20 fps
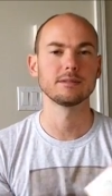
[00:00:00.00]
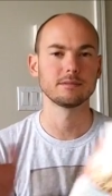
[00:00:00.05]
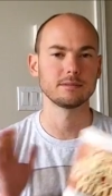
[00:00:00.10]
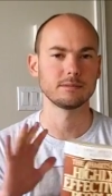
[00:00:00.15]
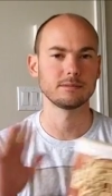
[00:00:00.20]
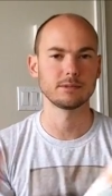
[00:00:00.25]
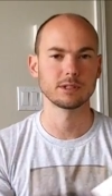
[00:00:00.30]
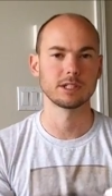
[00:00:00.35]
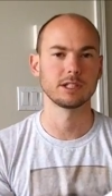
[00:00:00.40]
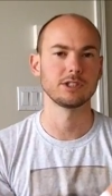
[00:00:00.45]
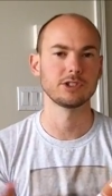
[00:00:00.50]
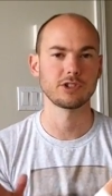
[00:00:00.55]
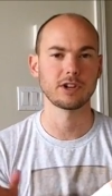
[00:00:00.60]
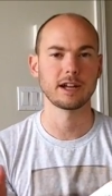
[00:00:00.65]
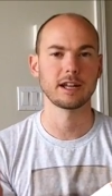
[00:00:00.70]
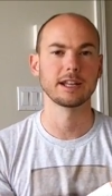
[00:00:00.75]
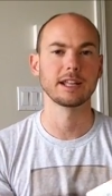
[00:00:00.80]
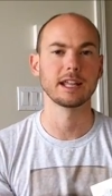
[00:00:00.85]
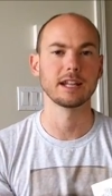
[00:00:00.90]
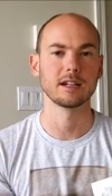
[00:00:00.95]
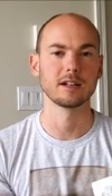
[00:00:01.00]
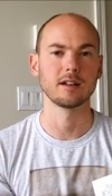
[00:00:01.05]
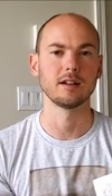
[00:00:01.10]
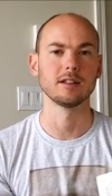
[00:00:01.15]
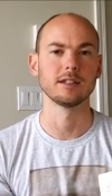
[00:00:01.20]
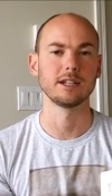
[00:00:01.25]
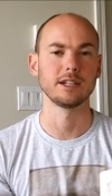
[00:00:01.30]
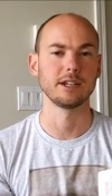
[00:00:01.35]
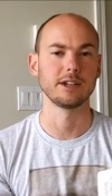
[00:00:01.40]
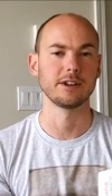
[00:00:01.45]
I'm going to try and get it
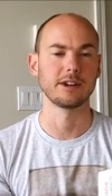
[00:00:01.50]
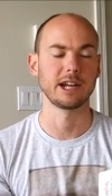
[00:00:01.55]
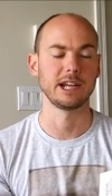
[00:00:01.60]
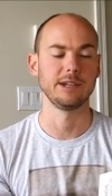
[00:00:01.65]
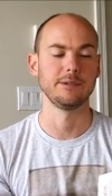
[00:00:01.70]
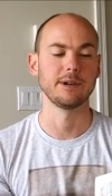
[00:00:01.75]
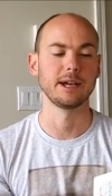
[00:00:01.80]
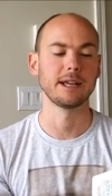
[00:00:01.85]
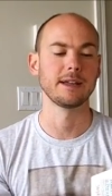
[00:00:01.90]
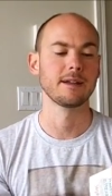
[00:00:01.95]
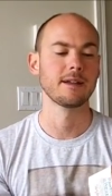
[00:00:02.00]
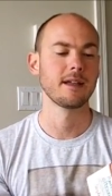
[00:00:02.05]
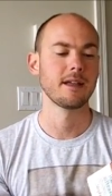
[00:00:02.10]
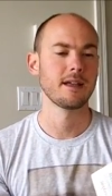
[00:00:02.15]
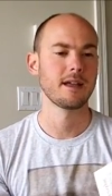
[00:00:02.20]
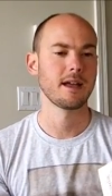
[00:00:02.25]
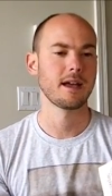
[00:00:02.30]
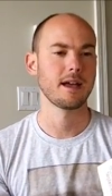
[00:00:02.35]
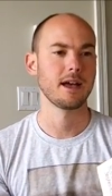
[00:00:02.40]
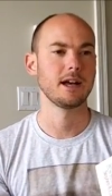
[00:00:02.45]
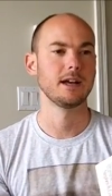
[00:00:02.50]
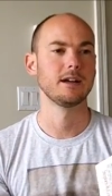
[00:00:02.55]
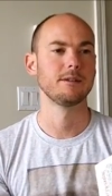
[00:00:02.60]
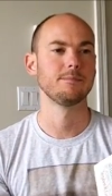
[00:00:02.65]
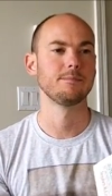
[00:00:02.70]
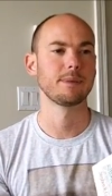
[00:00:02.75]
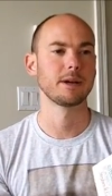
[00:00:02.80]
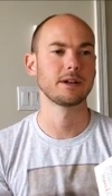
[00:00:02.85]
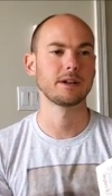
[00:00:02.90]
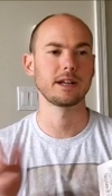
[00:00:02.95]
all in here anyway.
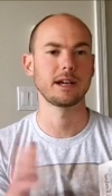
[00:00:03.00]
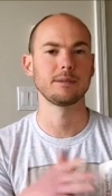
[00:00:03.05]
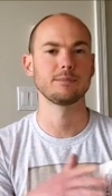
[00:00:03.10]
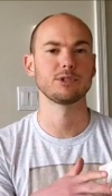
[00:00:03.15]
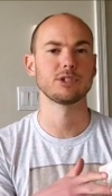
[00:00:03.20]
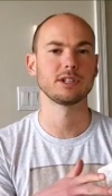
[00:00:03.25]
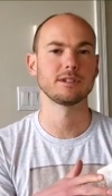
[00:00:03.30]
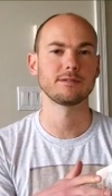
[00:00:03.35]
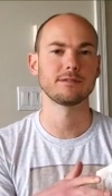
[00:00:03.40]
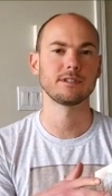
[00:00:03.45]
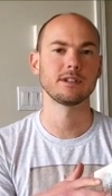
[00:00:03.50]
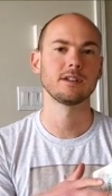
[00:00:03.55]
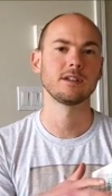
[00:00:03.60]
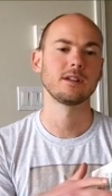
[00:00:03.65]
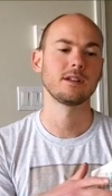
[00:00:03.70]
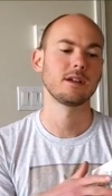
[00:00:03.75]
Paradigm shift.